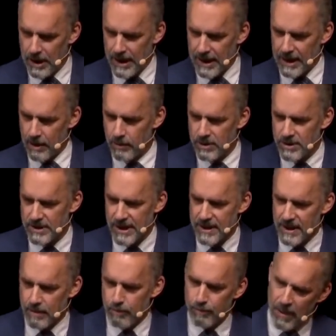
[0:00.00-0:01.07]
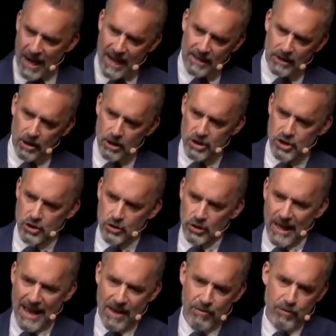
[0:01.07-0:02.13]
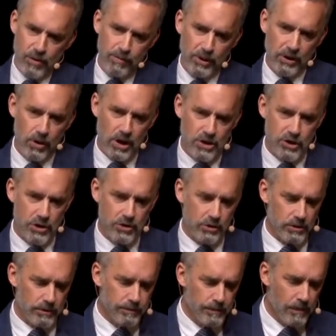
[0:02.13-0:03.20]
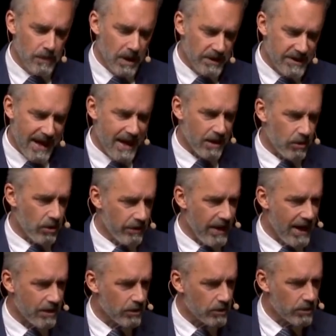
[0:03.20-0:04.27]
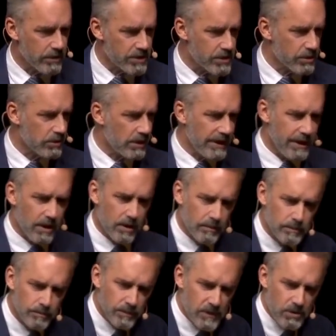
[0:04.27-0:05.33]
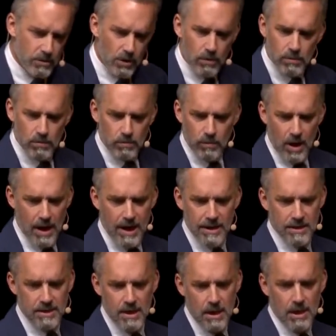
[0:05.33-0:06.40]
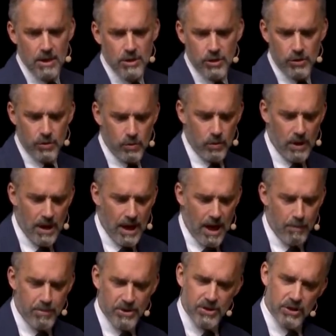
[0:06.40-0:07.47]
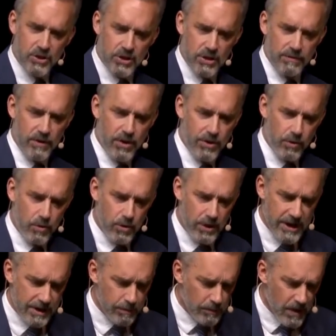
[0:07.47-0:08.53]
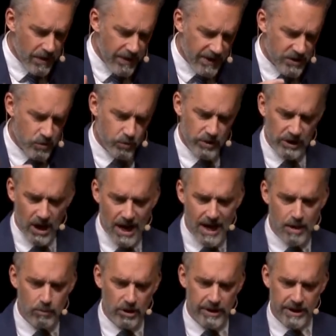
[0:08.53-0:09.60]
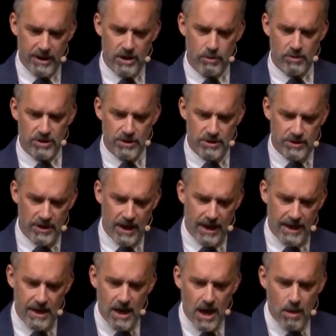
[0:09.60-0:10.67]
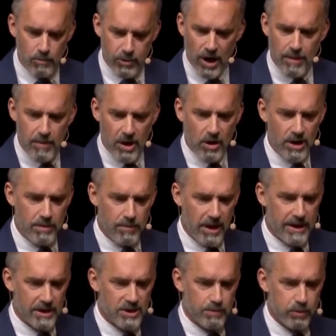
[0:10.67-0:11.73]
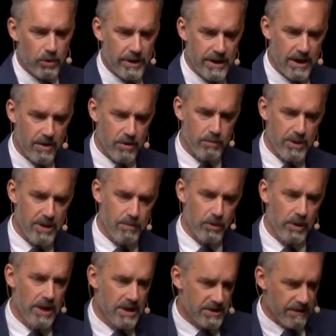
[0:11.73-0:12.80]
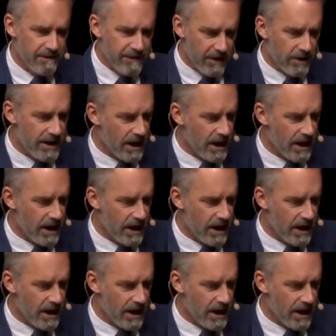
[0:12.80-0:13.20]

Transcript: And I would say the biological, anthropological data on that are crystal clear. You don't rise to a position of authority that's reliable in a human society primarily by exploiting other people. It's a very